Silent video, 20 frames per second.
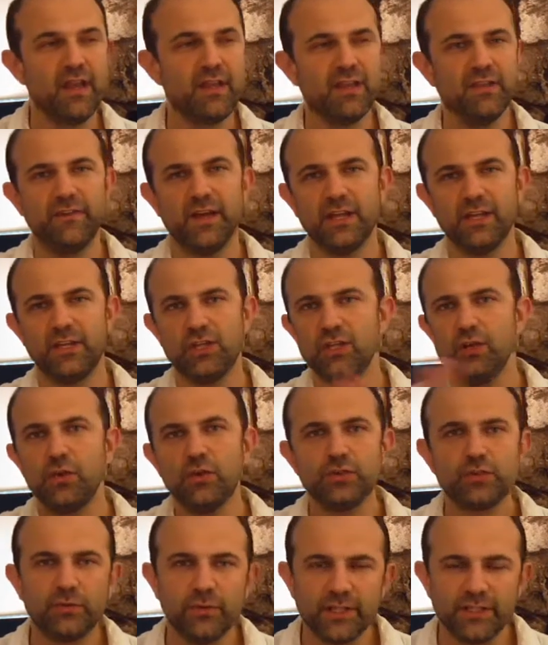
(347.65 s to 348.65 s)
They've got a
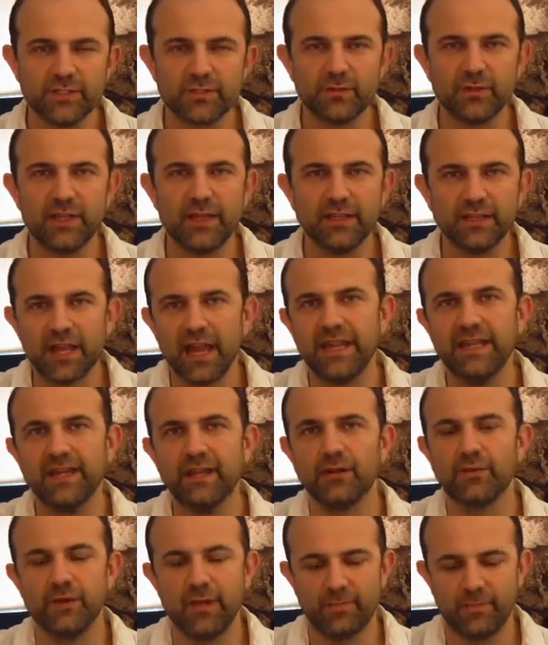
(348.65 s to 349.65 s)
huge green screen,
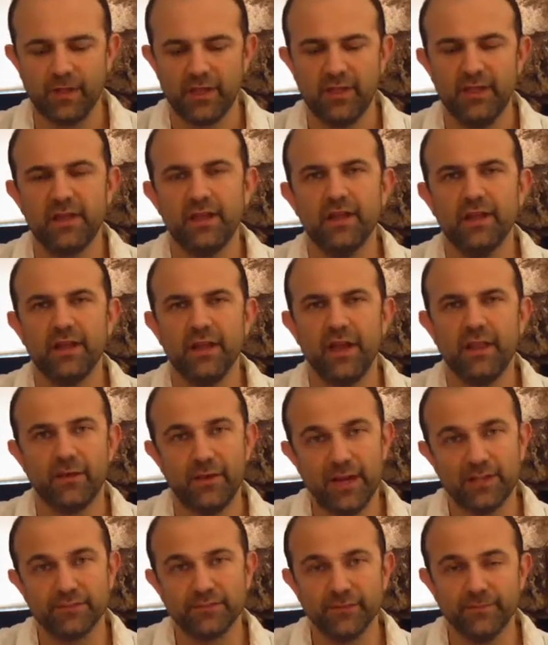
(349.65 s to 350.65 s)
lighting and grip.
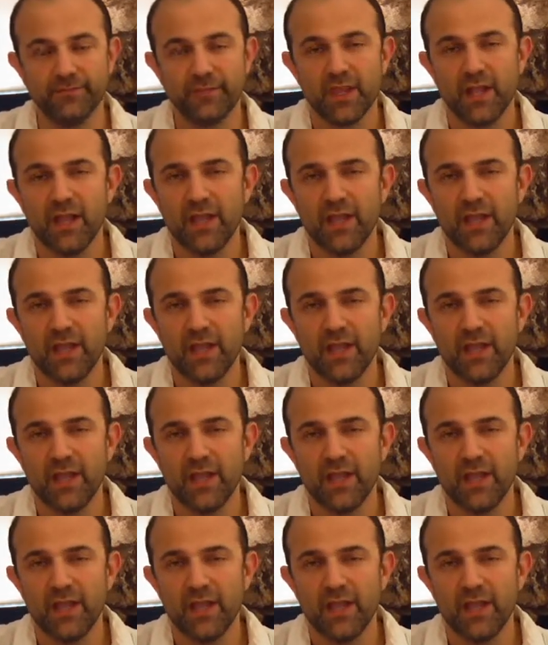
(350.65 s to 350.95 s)
They're excellent.